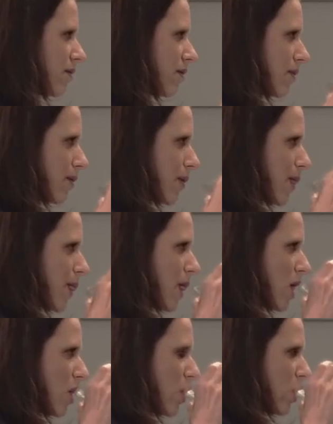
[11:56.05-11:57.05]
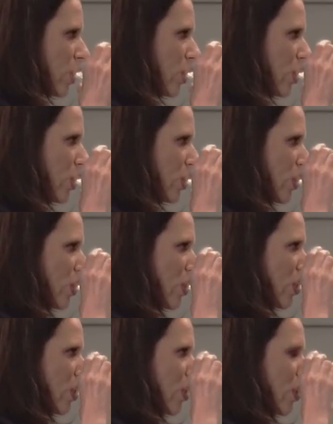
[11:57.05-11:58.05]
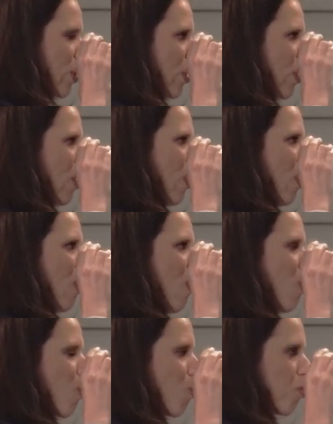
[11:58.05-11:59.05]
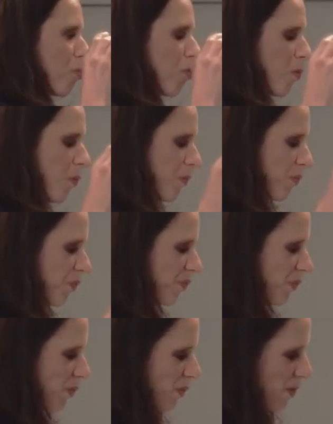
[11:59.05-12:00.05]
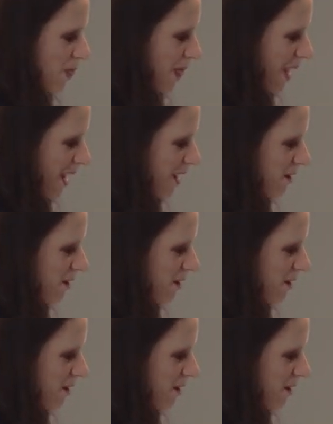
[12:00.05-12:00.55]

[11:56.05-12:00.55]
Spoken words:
The person shown says nothing.